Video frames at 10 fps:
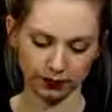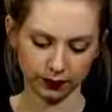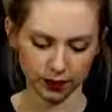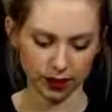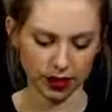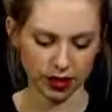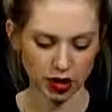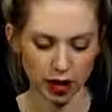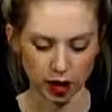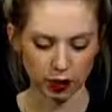So the
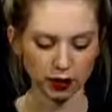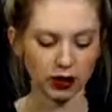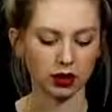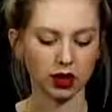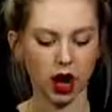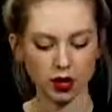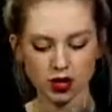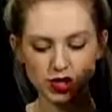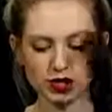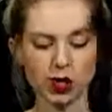term with the
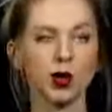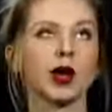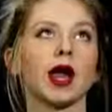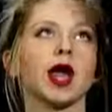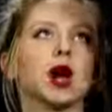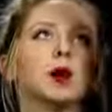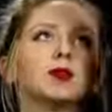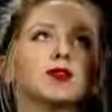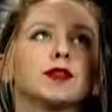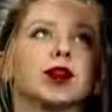largest degree
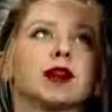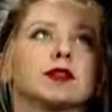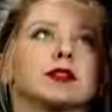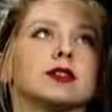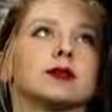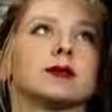comes first.